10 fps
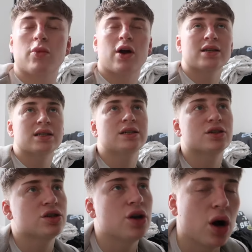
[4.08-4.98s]
We're actually
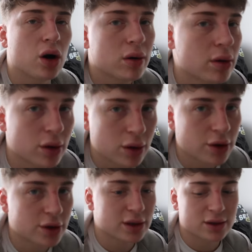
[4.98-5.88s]
just not
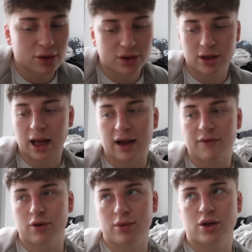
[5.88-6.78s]
gonna discuss the lack
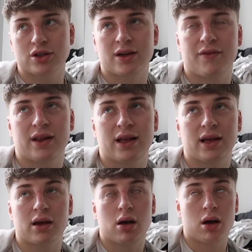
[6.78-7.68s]
of uploads because I feel
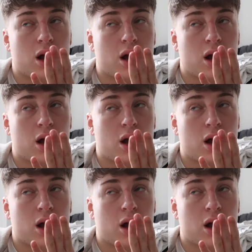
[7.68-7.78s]
like...